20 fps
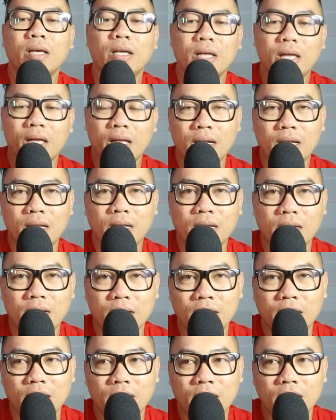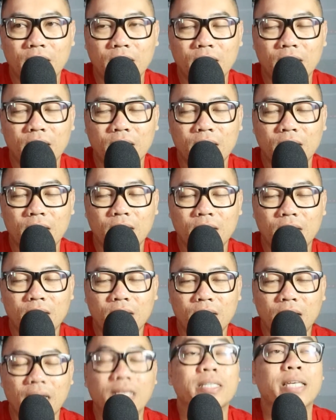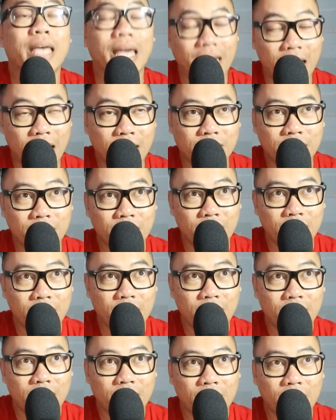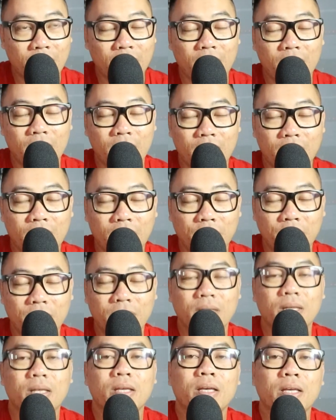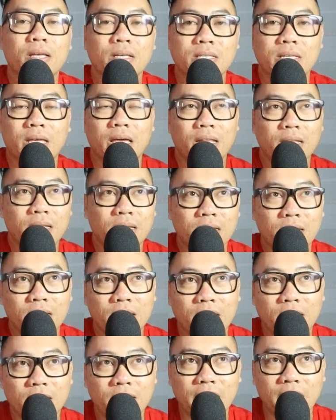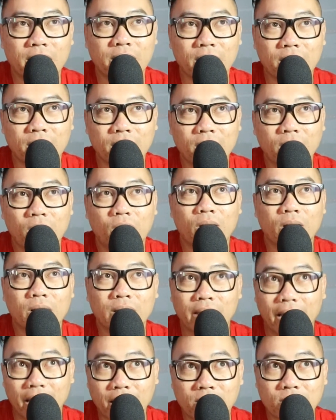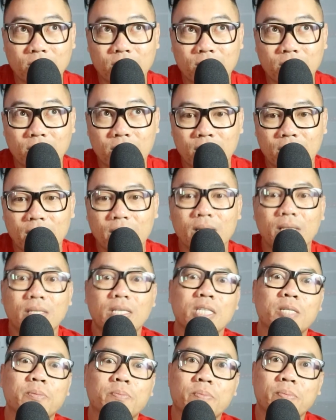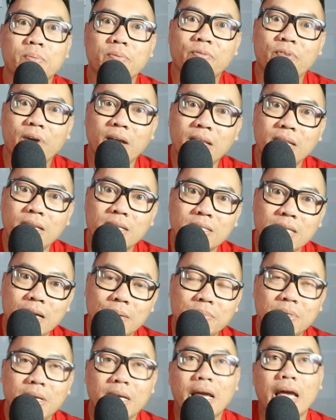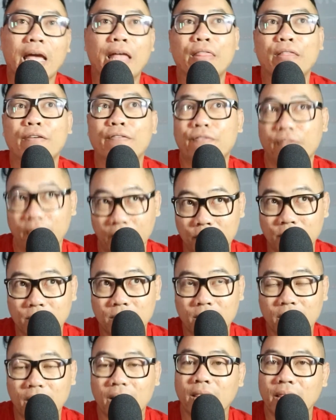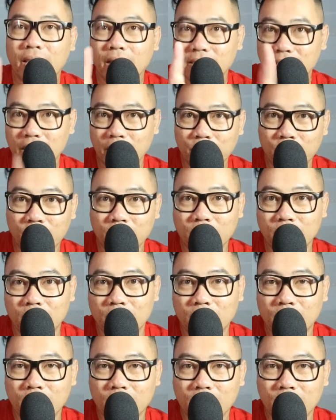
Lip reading: and then read scan. I think I mean scan the article or the text. Just find the subject and the verbs. That's the important.